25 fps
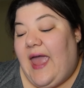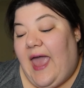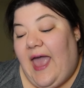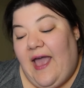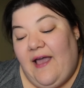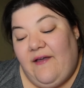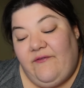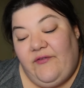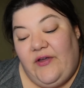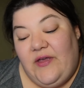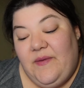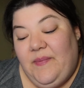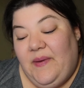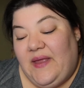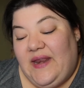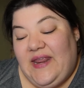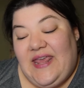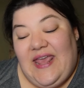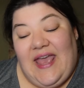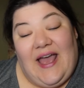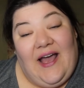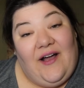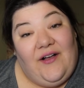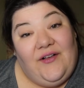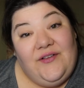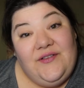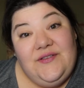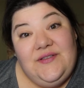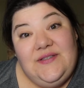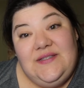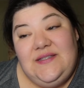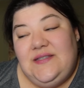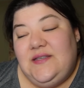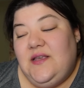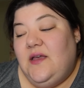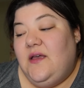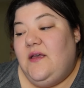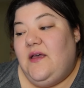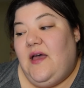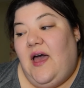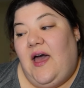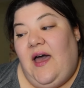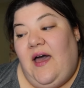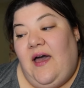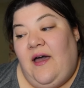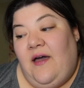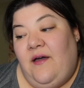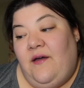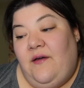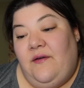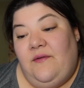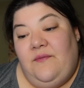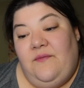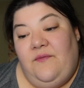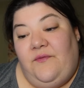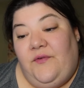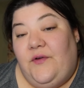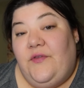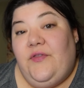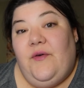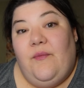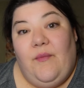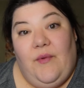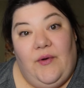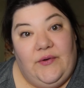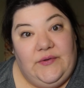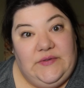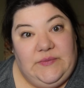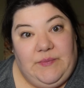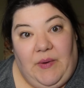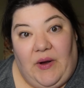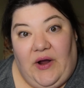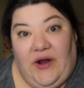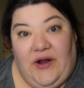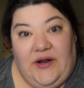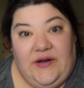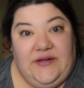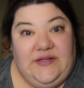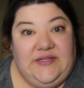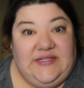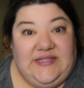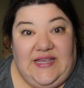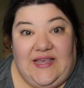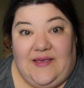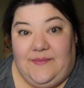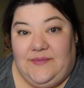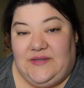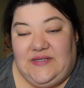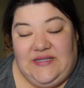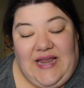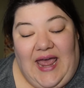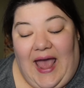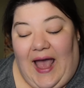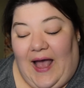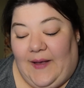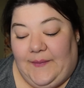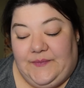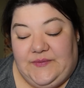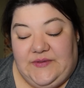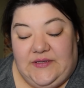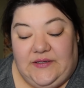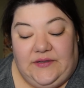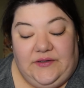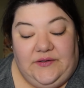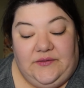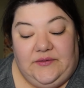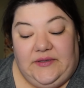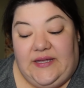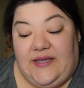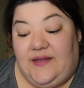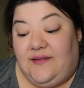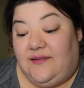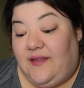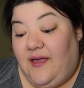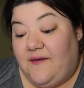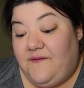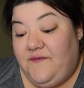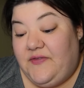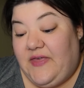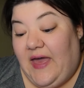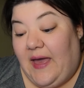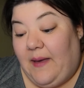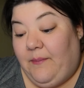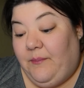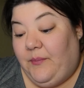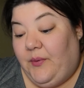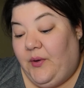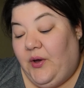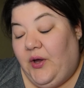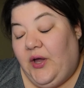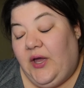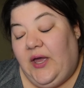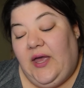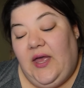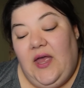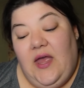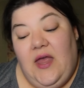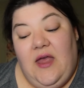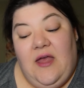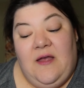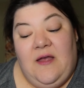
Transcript: Everybody else, for the most part, seems to absolutely love that book.